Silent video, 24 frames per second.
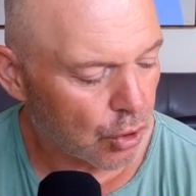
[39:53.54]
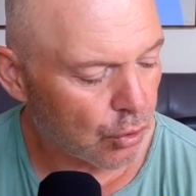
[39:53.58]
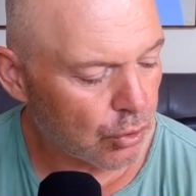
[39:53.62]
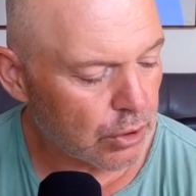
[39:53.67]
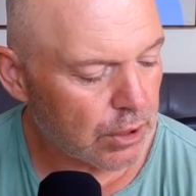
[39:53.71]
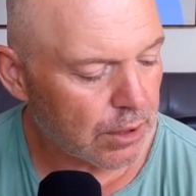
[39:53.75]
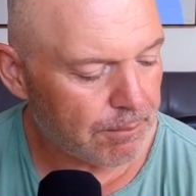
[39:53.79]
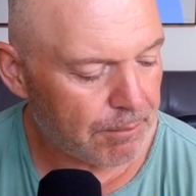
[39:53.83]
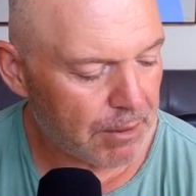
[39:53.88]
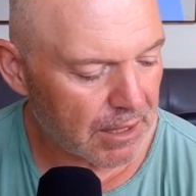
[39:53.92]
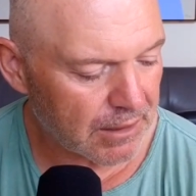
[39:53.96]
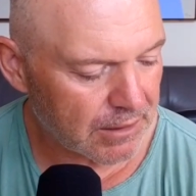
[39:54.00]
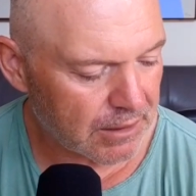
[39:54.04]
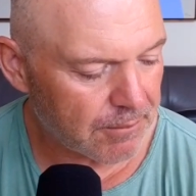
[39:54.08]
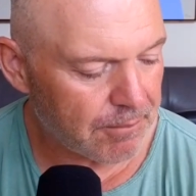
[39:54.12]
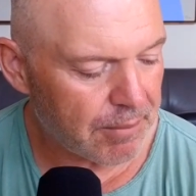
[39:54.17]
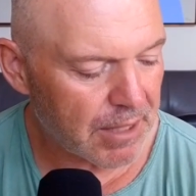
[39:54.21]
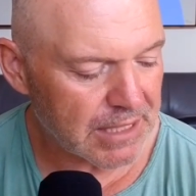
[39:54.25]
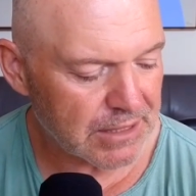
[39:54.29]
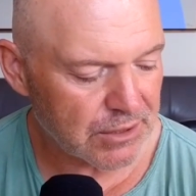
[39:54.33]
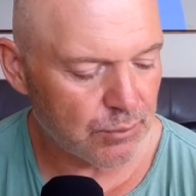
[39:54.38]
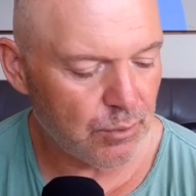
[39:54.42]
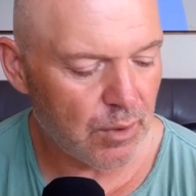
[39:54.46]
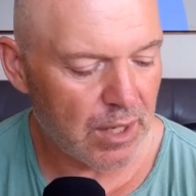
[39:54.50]
the
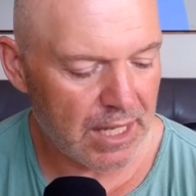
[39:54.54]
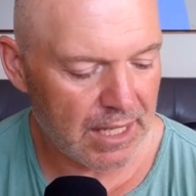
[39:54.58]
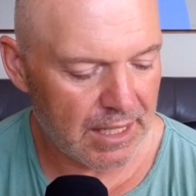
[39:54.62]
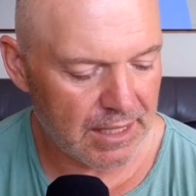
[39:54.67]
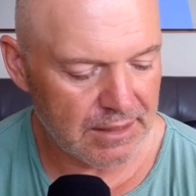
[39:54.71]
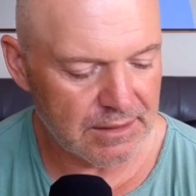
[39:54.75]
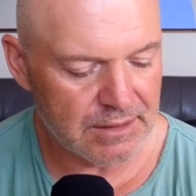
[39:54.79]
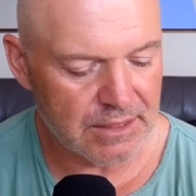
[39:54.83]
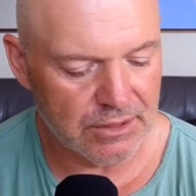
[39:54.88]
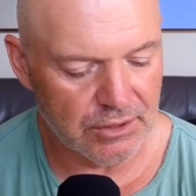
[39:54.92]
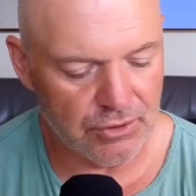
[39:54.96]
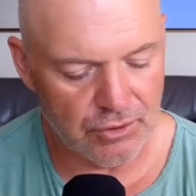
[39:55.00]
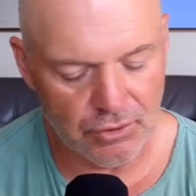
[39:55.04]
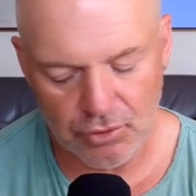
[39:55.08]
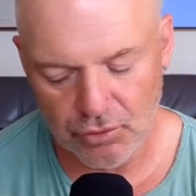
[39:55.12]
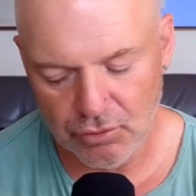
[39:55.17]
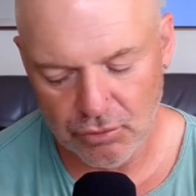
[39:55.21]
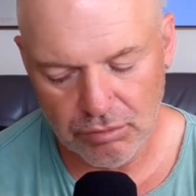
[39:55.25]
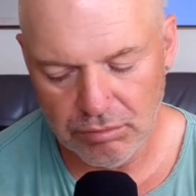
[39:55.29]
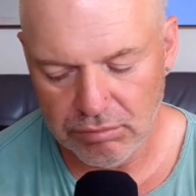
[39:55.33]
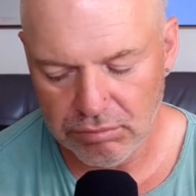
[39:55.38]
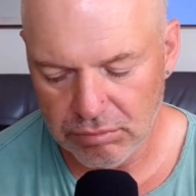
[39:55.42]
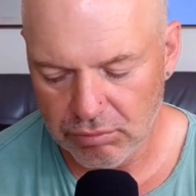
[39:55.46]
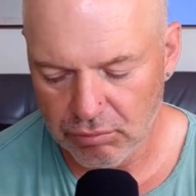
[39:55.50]
best way
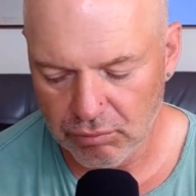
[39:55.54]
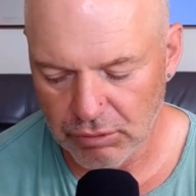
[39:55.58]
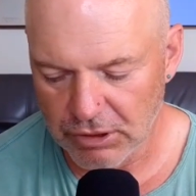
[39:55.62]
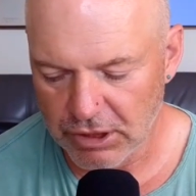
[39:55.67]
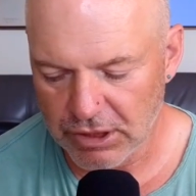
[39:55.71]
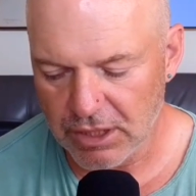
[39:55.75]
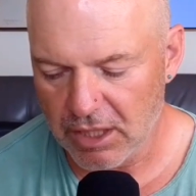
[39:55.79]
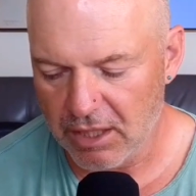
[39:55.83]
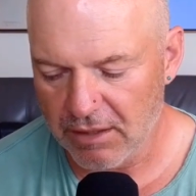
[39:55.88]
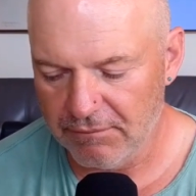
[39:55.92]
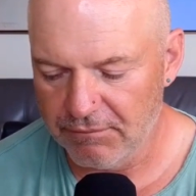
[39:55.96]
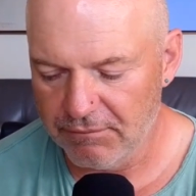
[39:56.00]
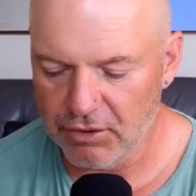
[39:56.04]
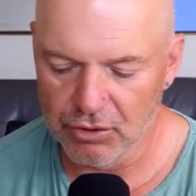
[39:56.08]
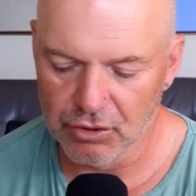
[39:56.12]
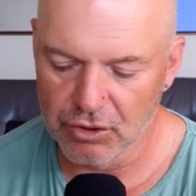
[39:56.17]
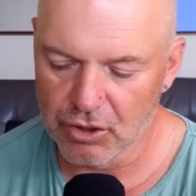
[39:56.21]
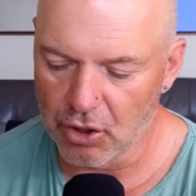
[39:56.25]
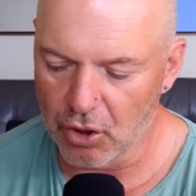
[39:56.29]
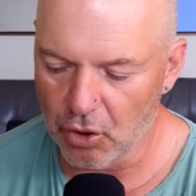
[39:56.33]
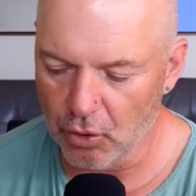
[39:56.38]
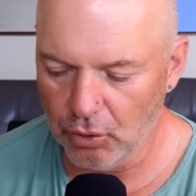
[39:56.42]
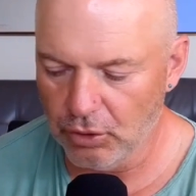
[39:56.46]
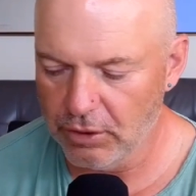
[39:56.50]
to resolve your
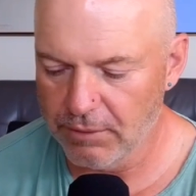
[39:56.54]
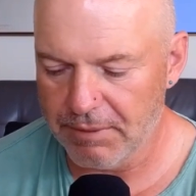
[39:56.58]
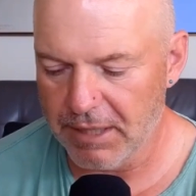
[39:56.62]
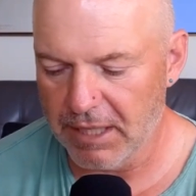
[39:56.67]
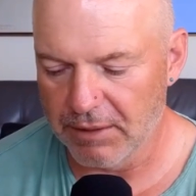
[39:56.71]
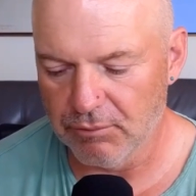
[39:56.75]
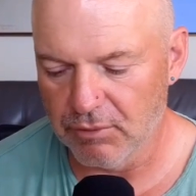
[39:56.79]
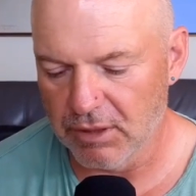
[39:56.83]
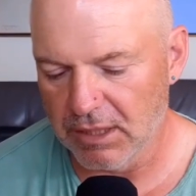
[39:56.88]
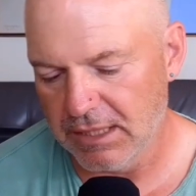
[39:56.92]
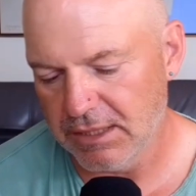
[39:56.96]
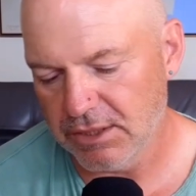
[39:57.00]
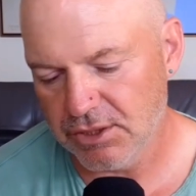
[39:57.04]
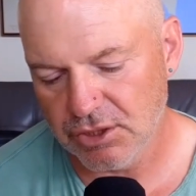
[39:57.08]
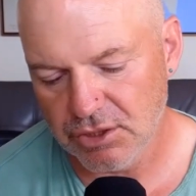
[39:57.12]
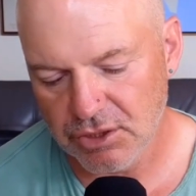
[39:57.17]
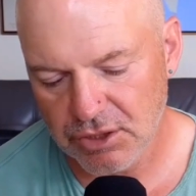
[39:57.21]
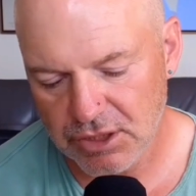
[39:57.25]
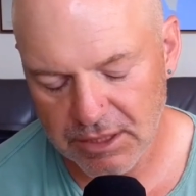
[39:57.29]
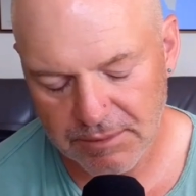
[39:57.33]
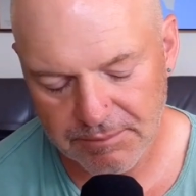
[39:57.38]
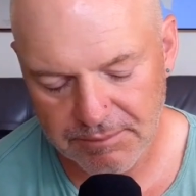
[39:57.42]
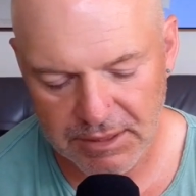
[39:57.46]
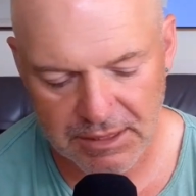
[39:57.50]
codependent
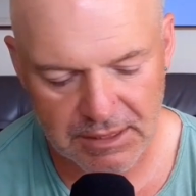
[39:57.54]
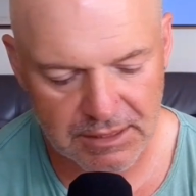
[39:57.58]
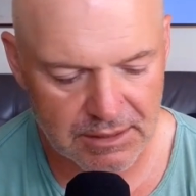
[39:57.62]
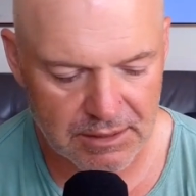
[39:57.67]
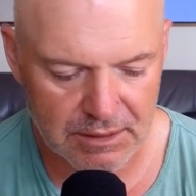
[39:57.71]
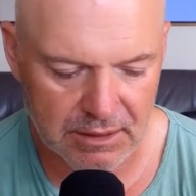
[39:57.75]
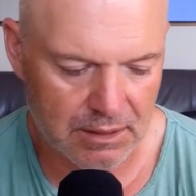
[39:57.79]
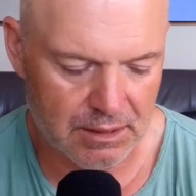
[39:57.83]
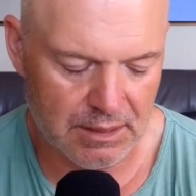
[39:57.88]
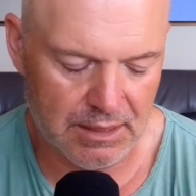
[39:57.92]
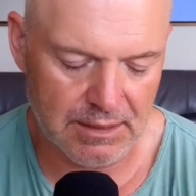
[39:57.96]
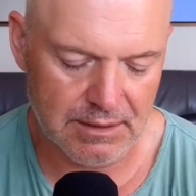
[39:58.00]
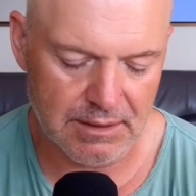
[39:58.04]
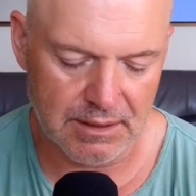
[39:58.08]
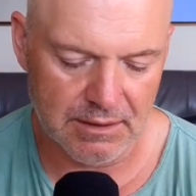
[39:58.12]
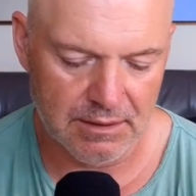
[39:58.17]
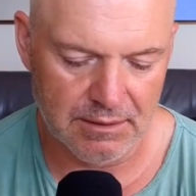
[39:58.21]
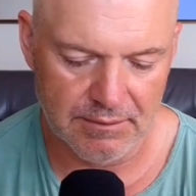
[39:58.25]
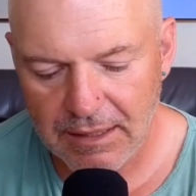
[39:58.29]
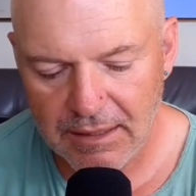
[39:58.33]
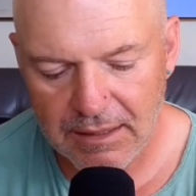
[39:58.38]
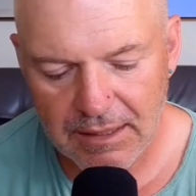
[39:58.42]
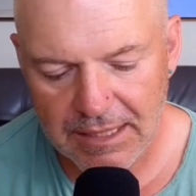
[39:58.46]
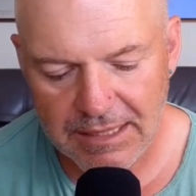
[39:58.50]
relationship is,
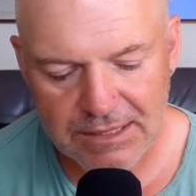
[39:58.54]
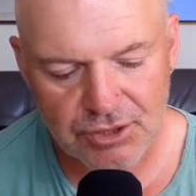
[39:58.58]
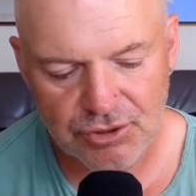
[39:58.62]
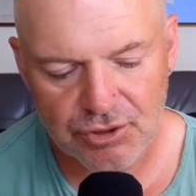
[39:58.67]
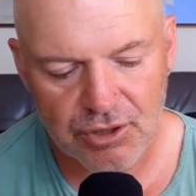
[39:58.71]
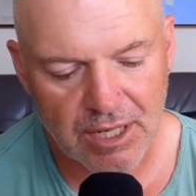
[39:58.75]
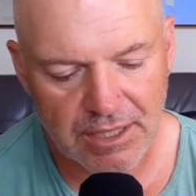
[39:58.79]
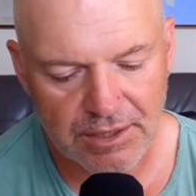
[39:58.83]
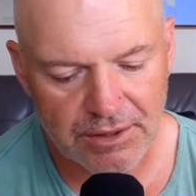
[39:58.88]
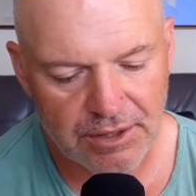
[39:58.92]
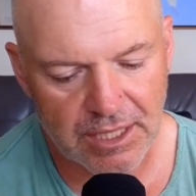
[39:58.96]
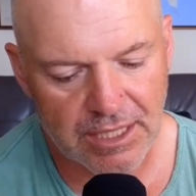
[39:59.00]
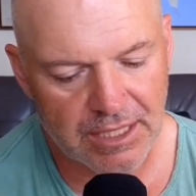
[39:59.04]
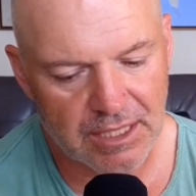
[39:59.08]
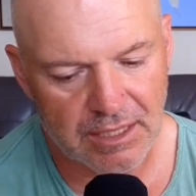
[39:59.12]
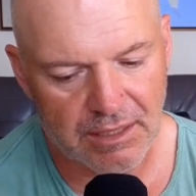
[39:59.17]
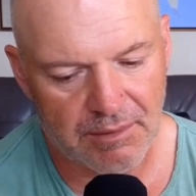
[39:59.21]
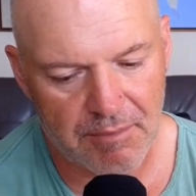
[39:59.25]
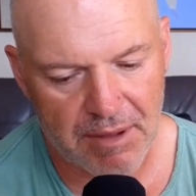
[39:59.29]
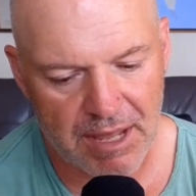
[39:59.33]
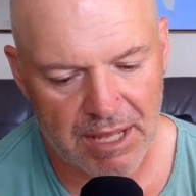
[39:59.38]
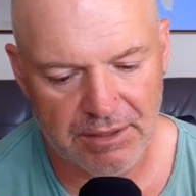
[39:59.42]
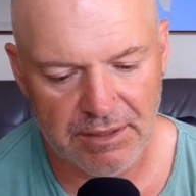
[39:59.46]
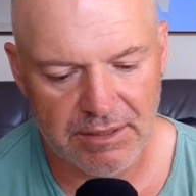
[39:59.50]
listen, let's try thinking
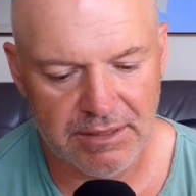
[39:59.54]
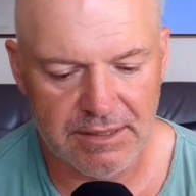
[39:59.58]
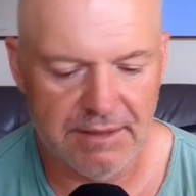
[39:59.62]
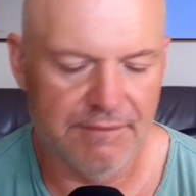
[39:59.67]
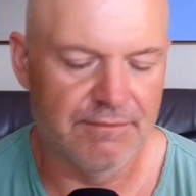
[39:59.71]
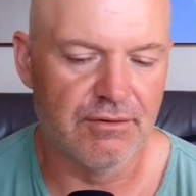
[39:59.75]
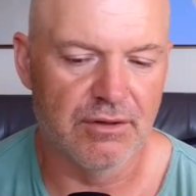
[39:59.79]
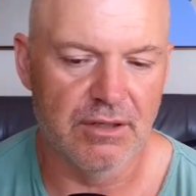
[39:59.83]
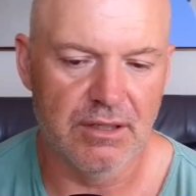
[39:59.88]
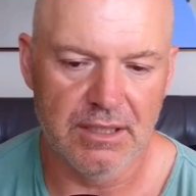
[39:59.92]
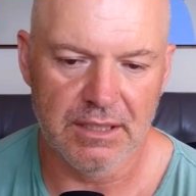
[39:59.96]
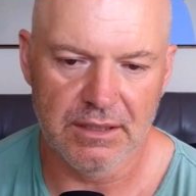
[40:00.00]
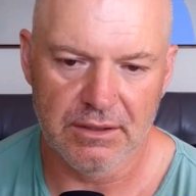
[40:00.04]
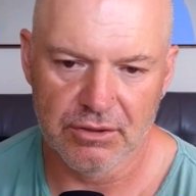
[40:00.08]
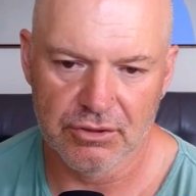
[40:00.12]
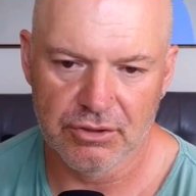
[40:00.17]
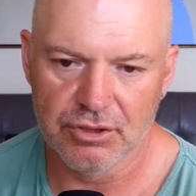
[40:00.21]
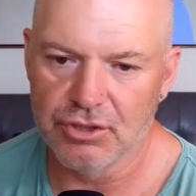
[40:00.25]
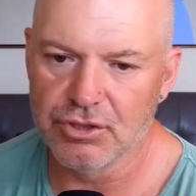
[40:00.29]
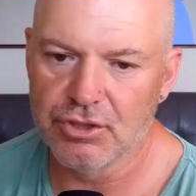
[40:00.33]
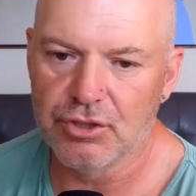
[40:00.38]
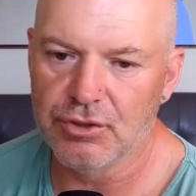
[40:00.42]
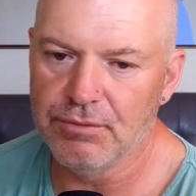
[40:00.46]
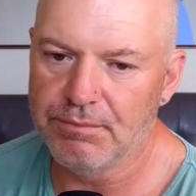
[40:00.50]
about it differently.
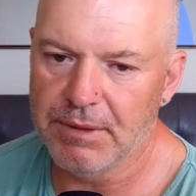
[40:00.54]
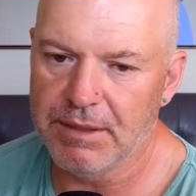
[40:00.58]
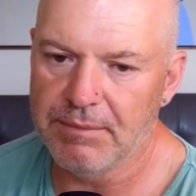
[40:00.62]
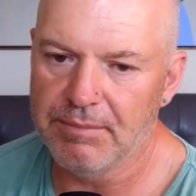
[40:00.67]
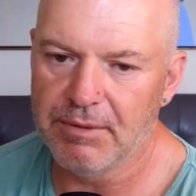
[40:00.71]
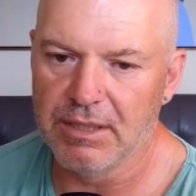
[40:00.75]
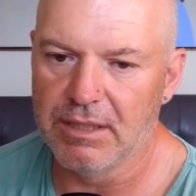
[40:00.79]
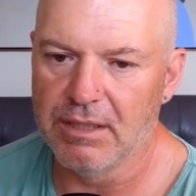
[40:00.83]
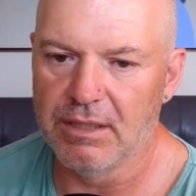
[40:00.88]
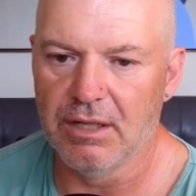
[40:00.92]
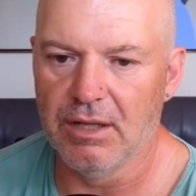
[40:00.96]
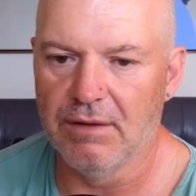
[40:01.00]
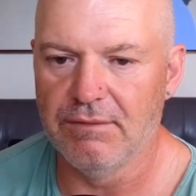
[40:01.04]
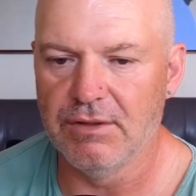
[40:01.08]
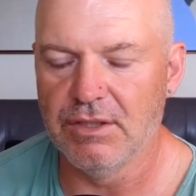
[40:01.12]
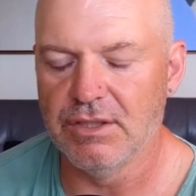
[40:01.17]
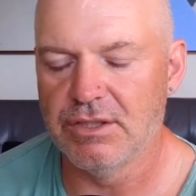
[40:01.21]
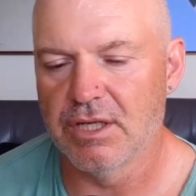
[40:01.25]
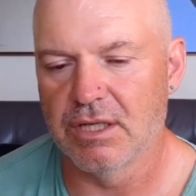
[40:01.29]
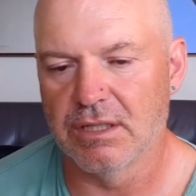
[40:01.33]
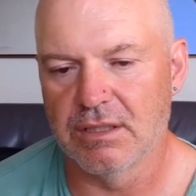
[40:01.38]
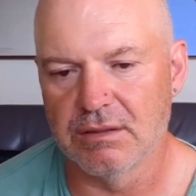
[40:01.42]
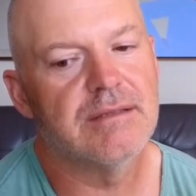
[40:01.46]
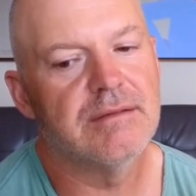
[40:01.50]
just two people that love
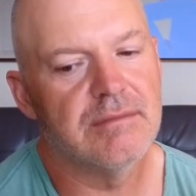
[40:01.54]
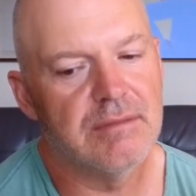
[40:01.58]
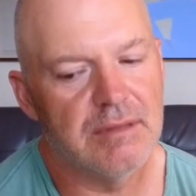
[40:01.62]
each other.